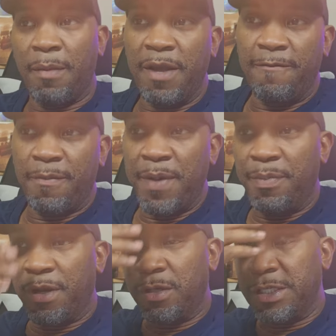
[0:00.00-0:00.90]
I mean, for
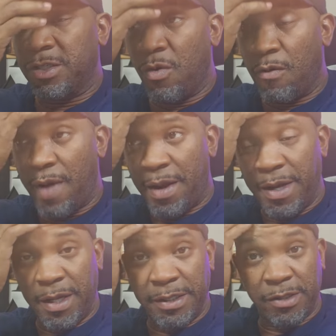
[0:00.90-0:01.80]
people to just go
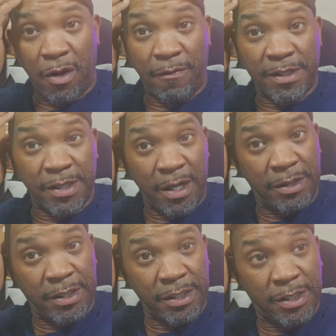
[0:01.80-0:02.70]
around here and just all of a
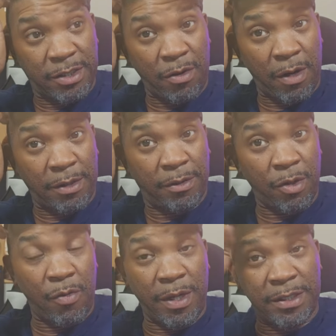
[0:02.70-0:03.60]
sudden just start
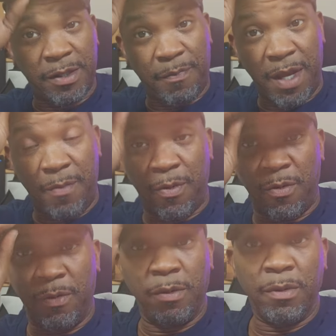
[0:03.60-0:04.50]
doing this to
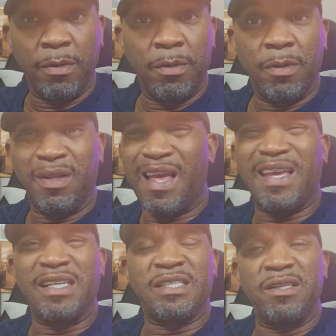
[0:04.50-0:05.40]
people
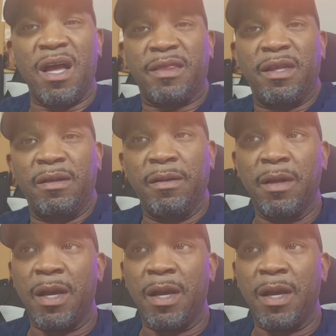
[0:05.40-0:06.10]
like it's nothing.